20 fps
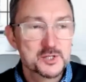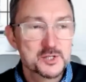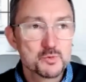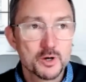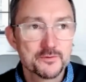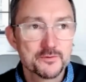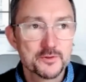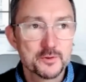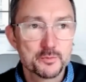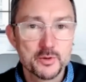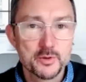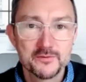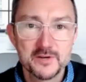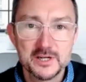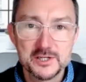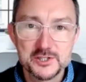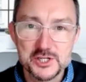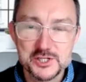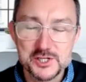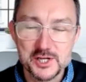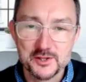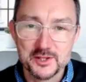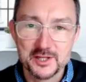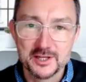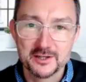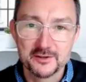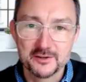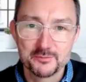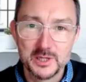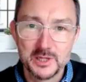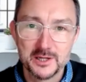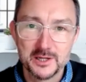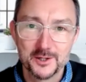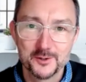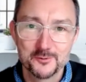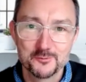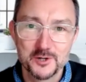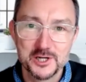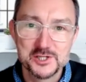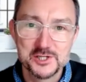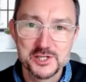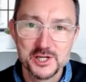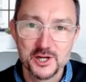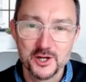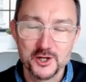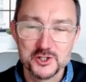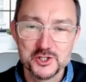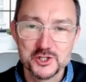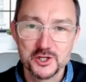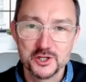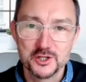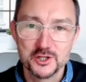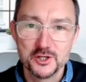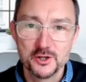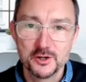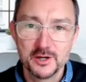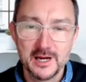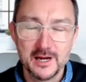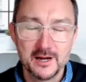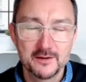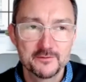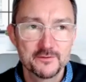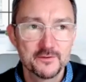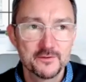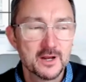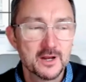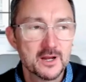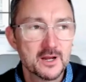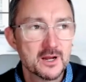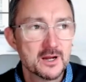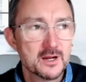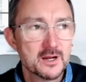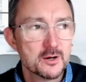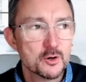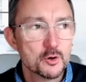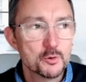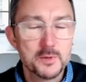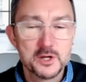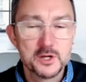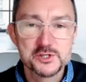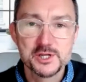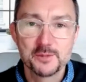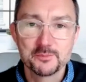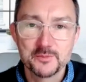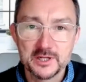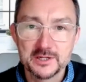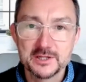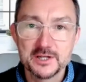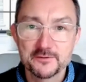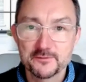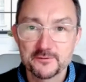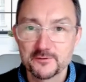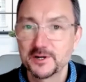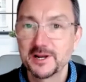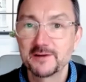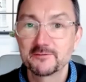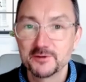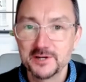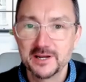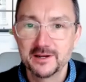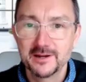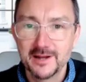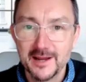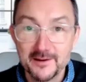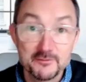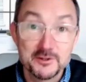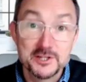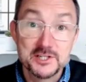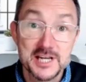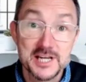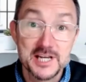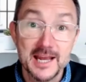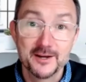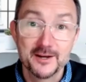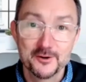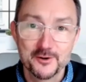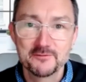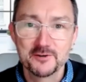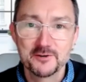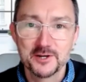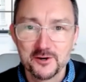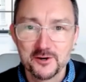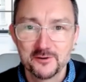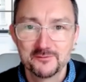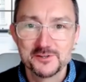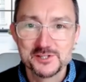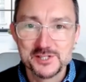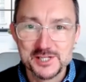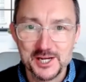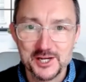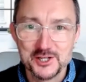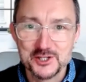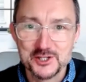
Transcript: one of the privileges, I think, of being in research, that you have almost something different every day or every conversation.